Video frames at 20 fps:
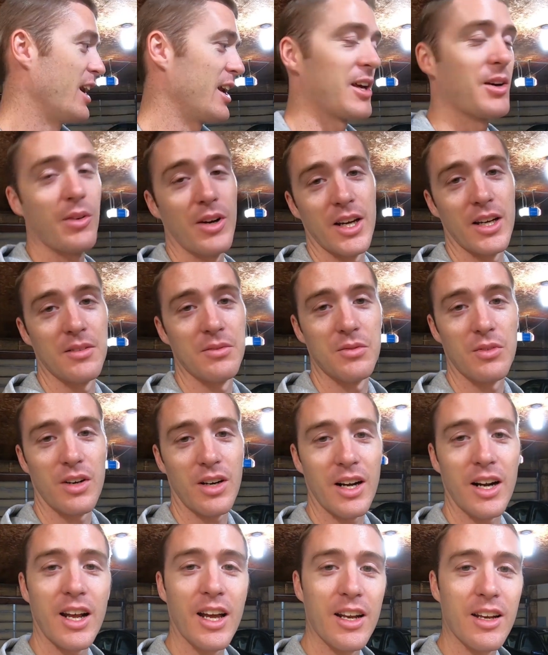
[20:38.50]
Anyway, we're
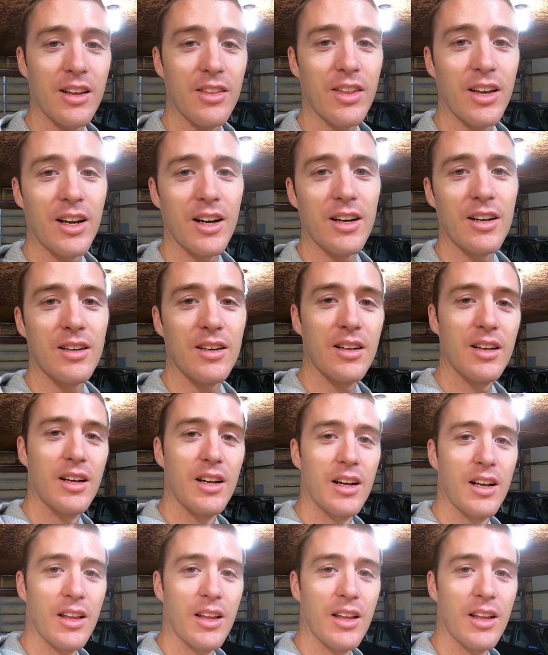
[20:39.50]
gonna end it there.